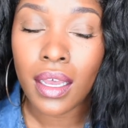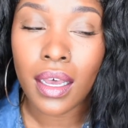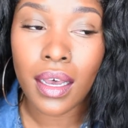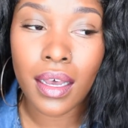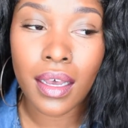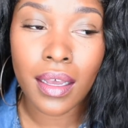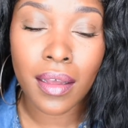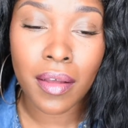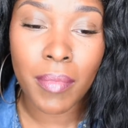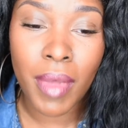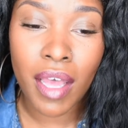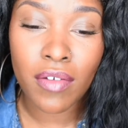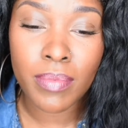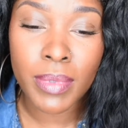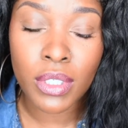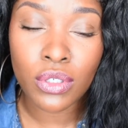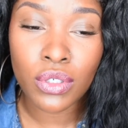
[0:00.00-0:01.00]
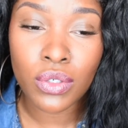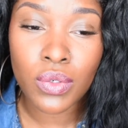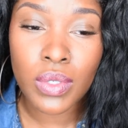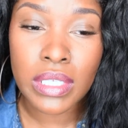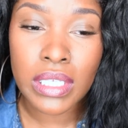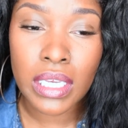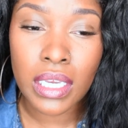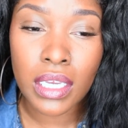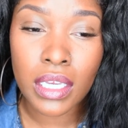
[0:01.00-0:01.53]
I've been
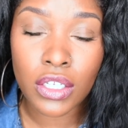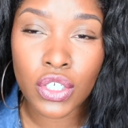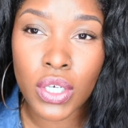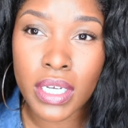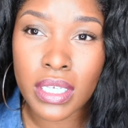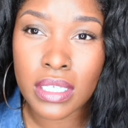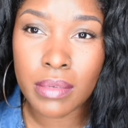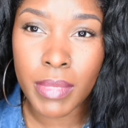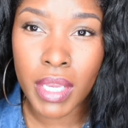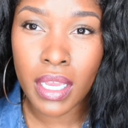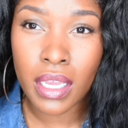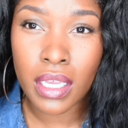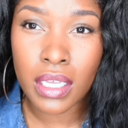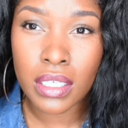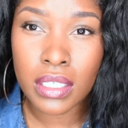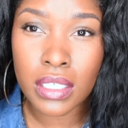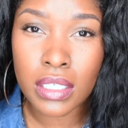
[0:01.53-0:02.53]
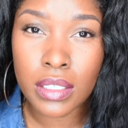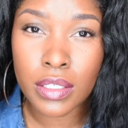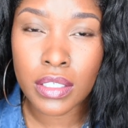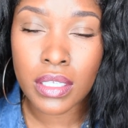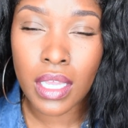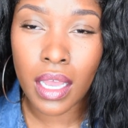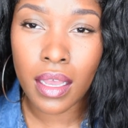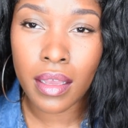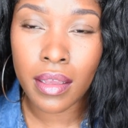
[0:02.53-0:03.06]
using Treseme's